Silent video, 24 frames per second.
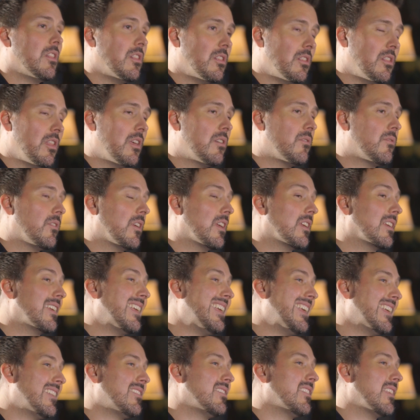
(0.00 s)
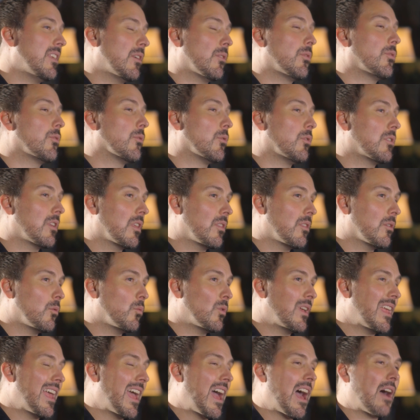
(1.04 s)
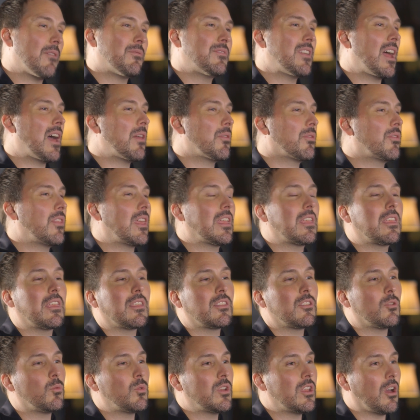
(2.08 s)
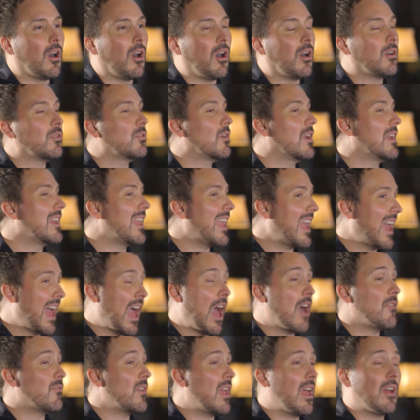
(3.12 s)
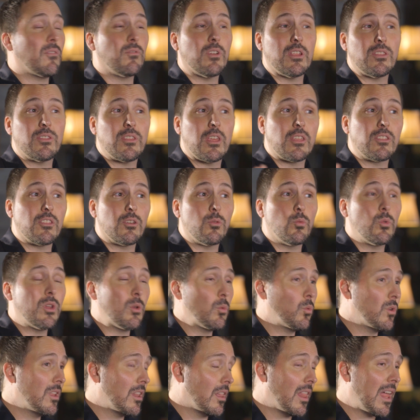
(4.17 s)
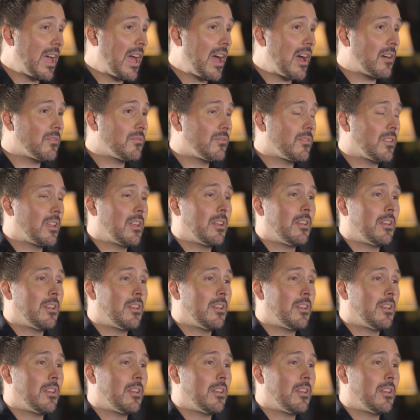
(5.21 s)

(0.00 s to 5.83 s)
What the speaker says: Living in the authority that we have, not thinking that we already have everything that we will have.